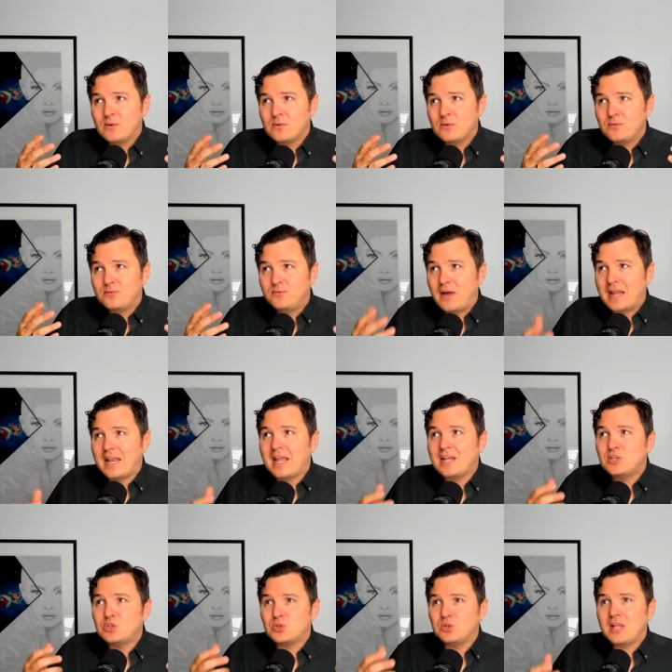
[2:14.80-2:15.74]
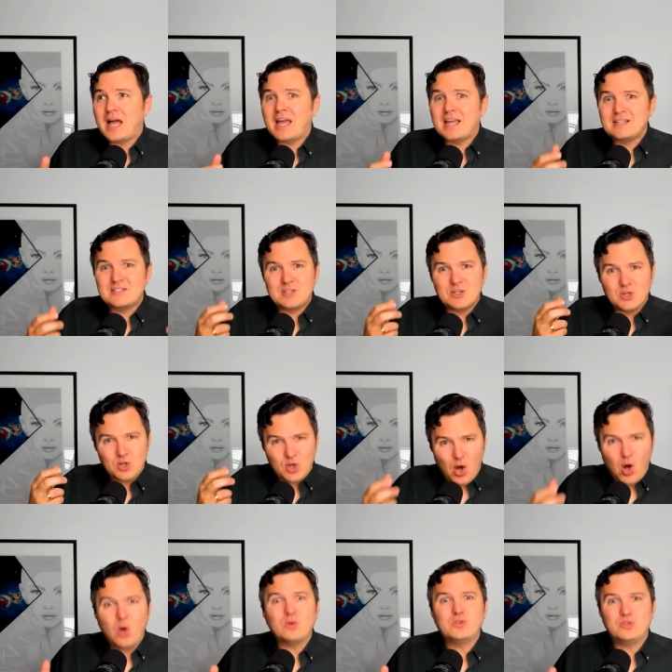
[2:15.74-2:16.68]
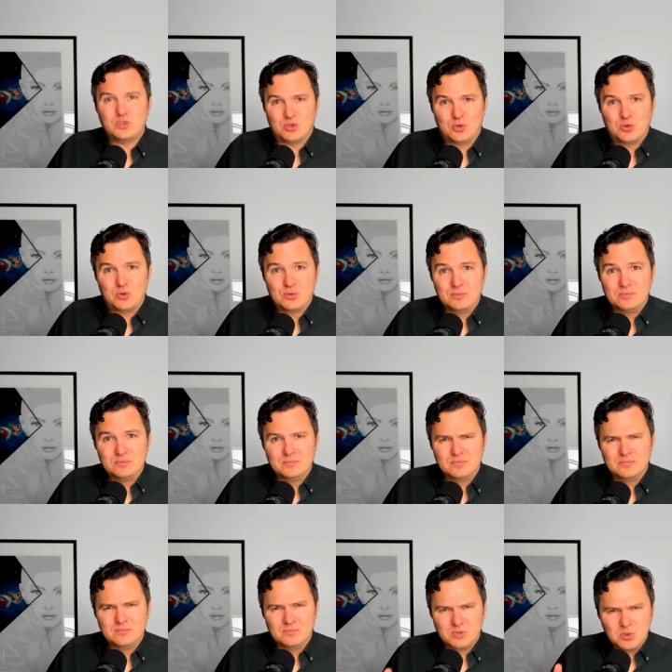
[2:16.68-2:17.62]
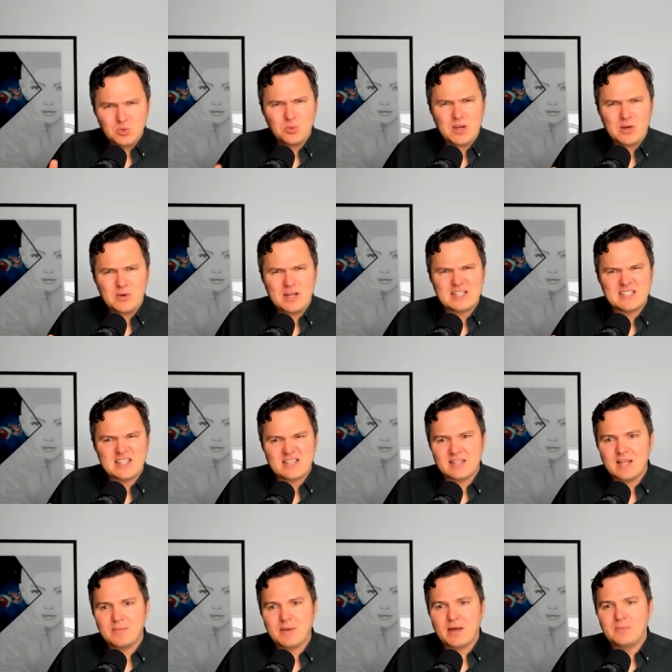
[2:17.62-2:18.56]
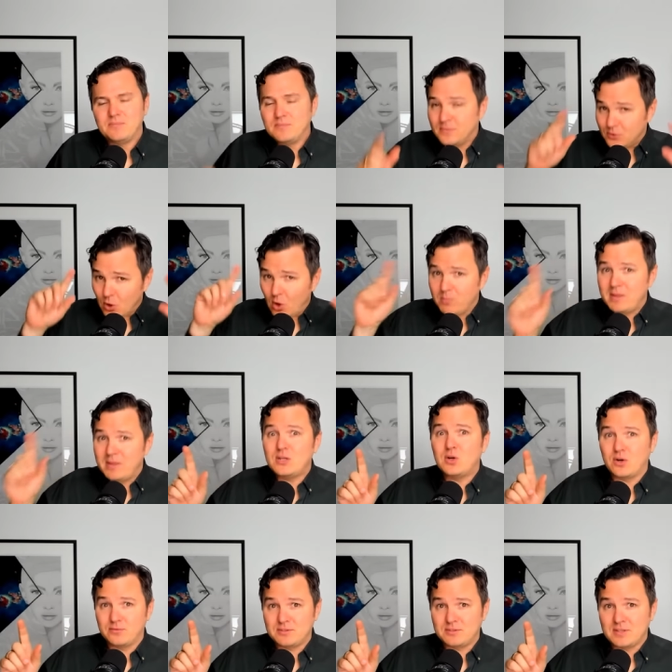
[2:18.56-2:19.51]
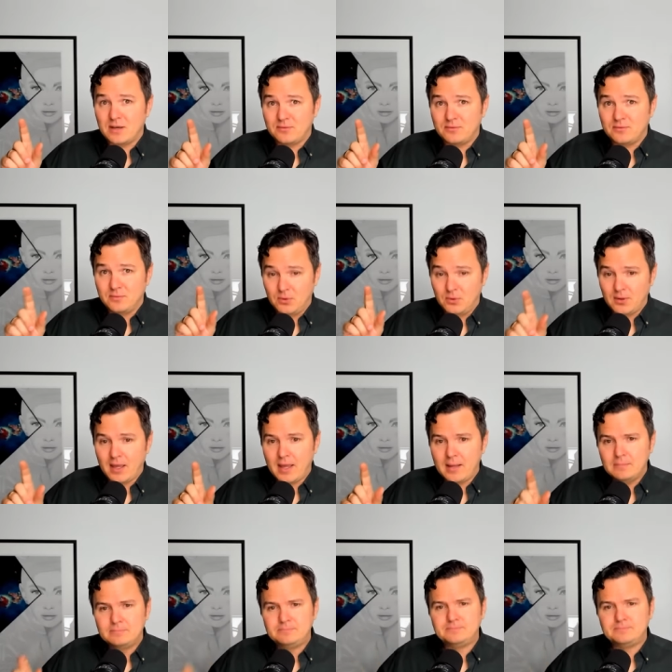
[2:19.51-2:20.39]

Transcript: financialized culture. It's a crazy, crazy thing to think about. Don't mid-curve stuff, okay?